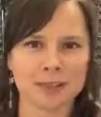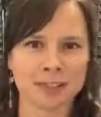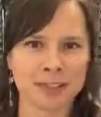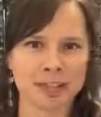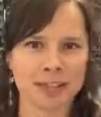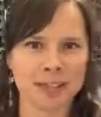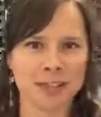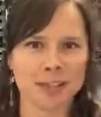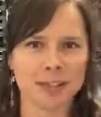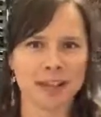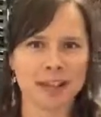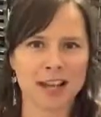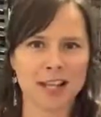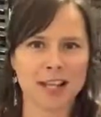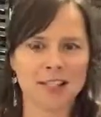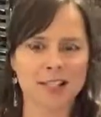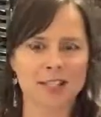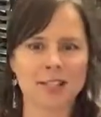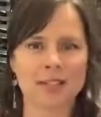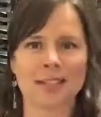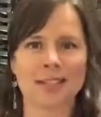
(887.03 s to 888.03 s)
right?
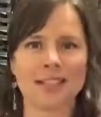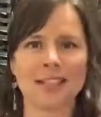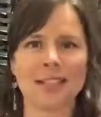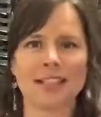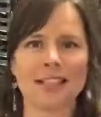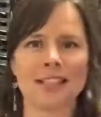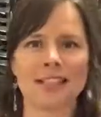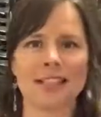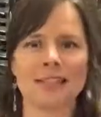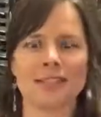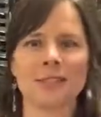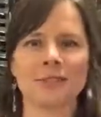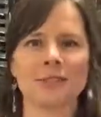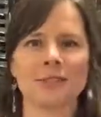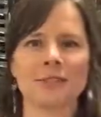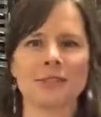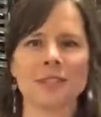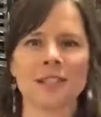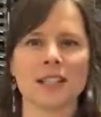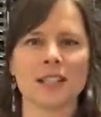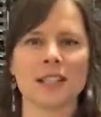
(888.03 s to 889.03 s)
I certainly
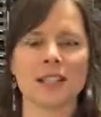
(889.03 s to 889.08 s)
do.